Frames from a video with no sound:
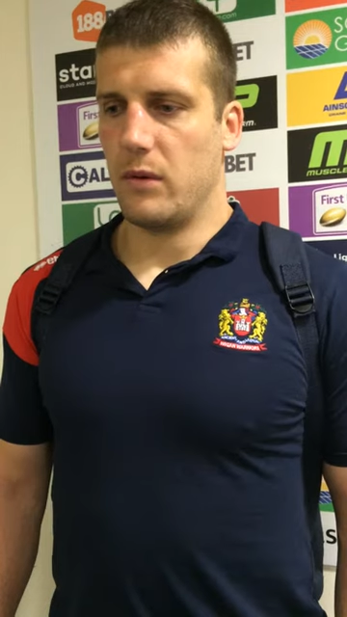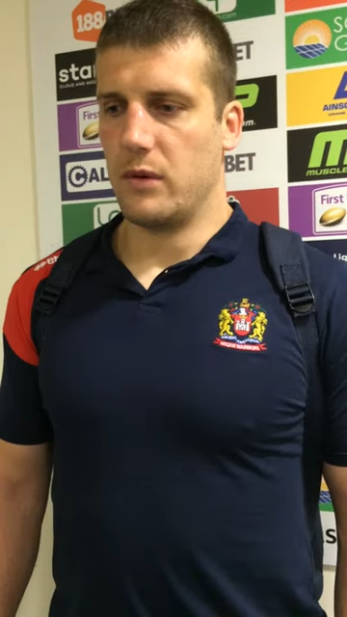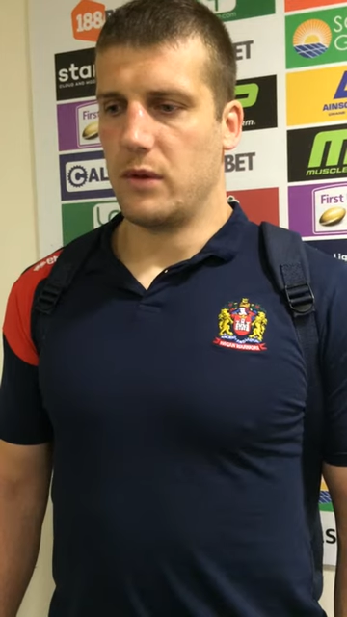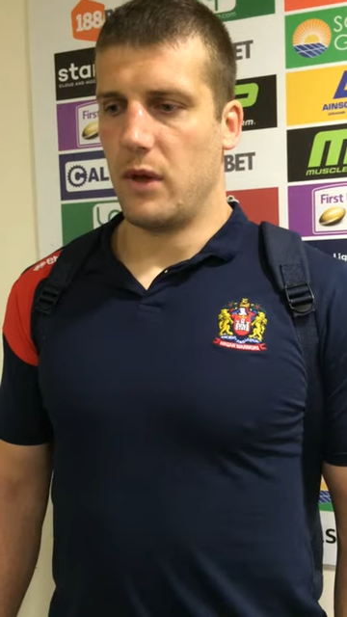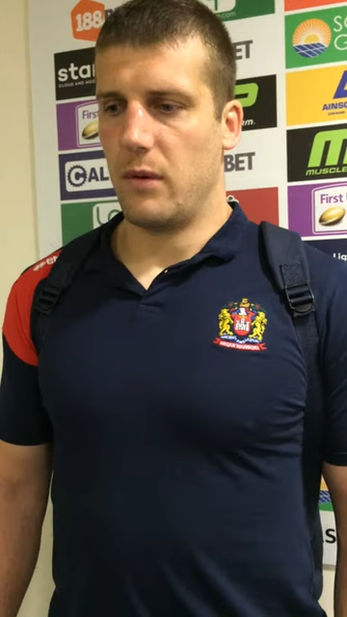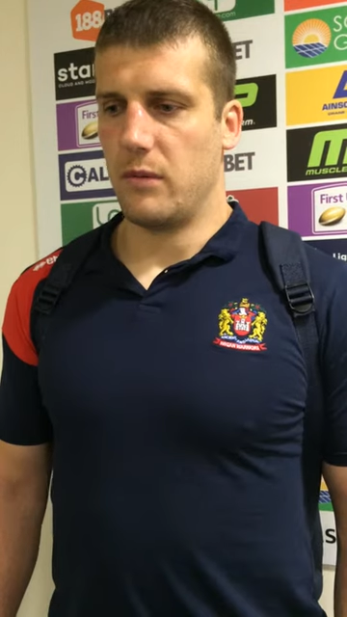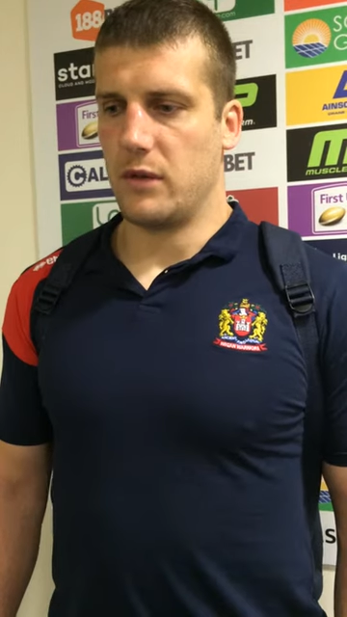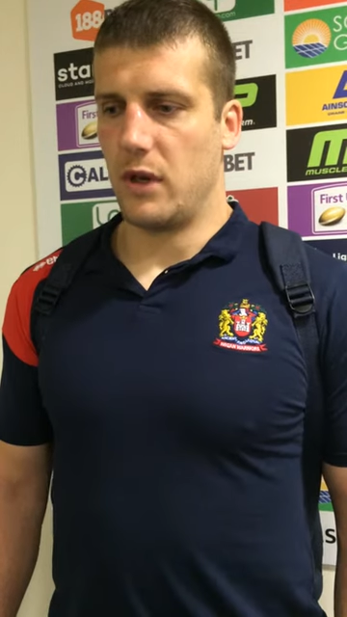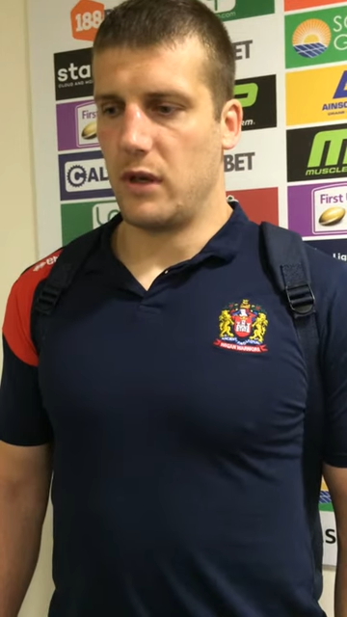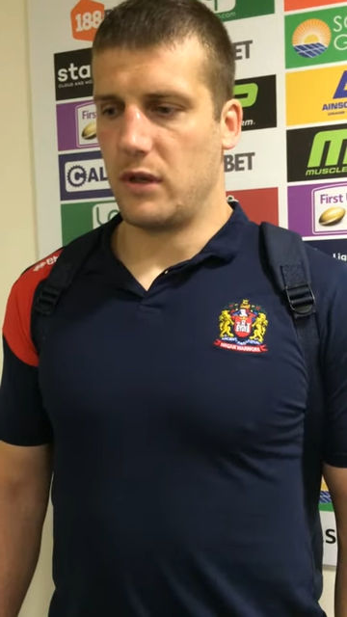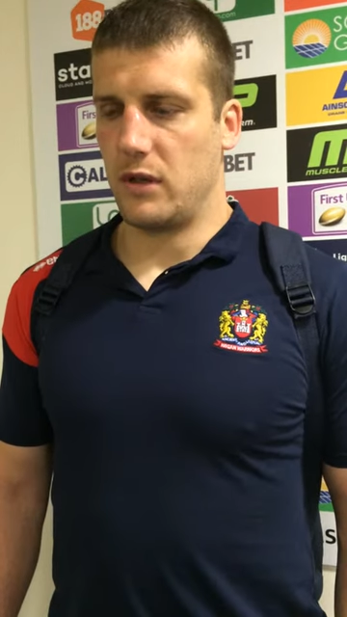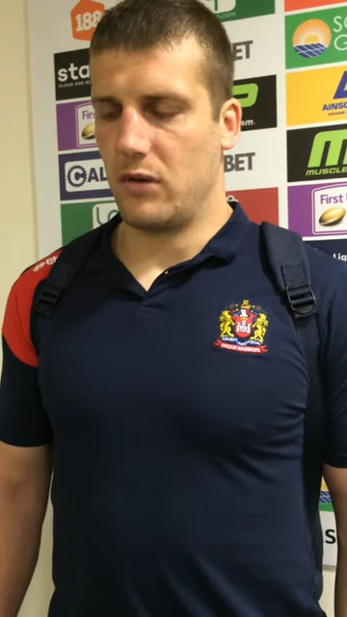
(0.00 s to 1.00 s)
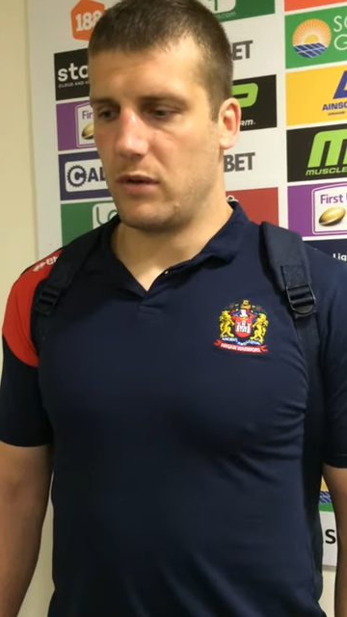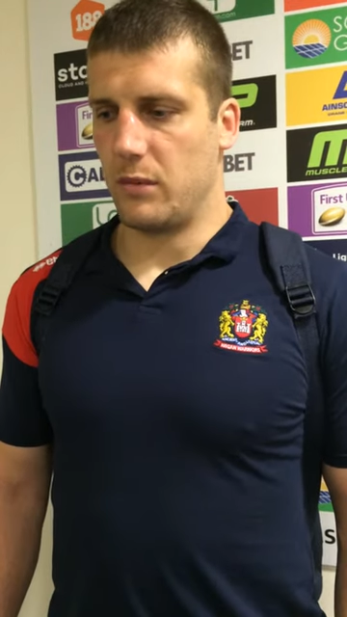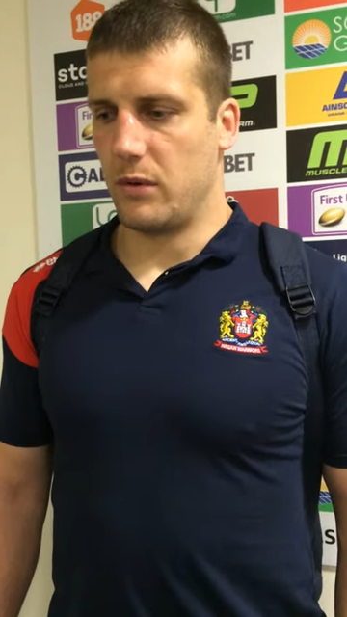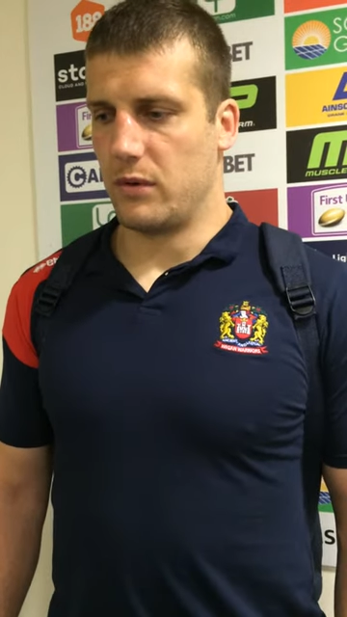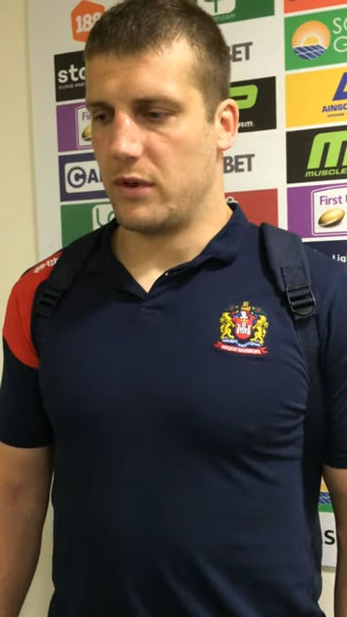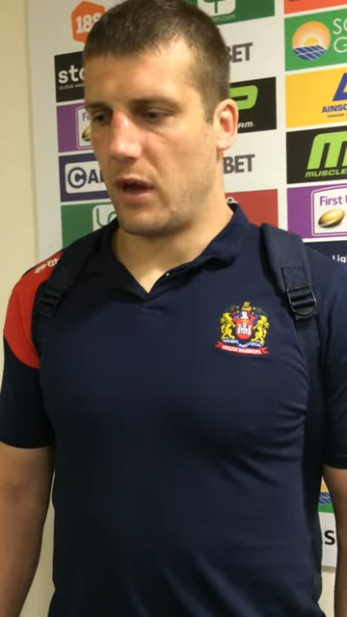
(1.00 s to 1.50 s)
was
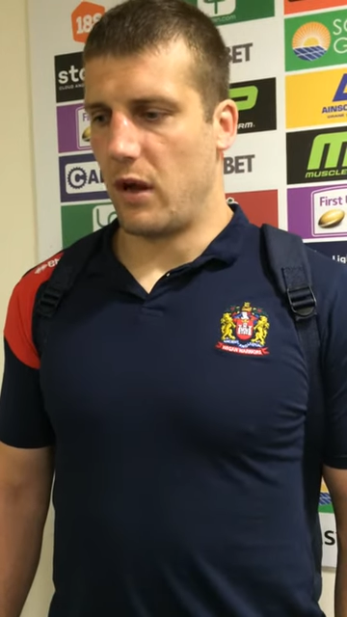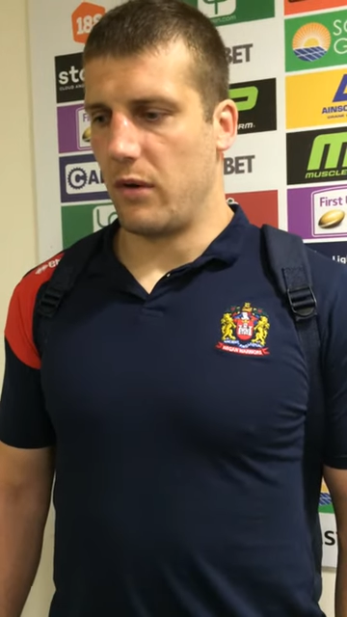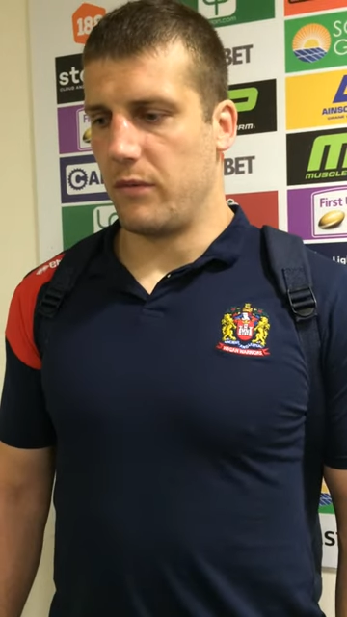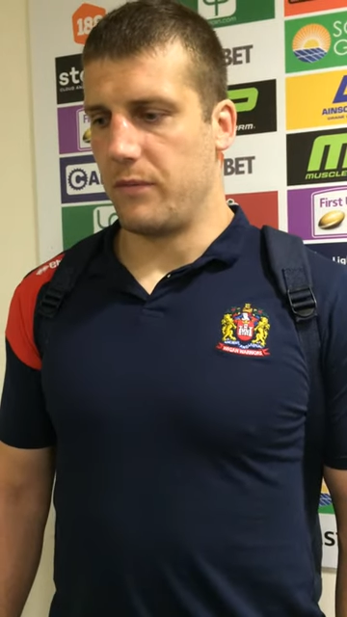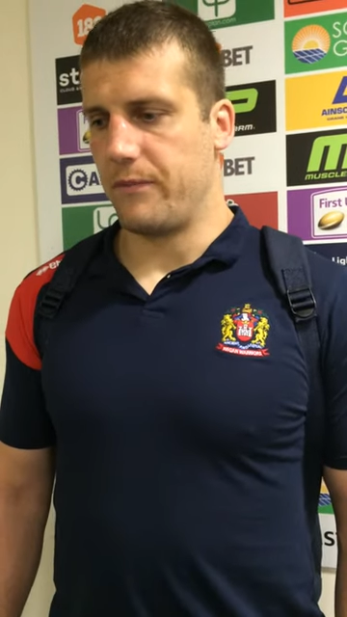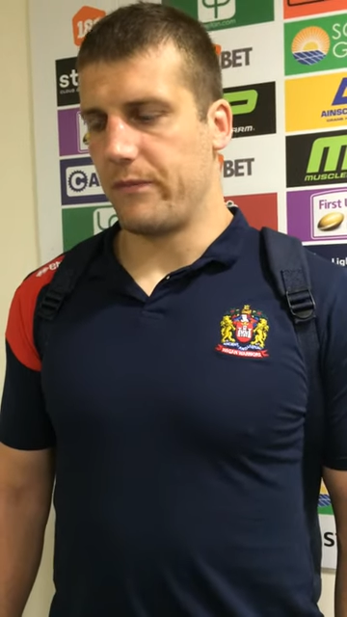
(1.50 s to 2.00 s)
inexcusable. So,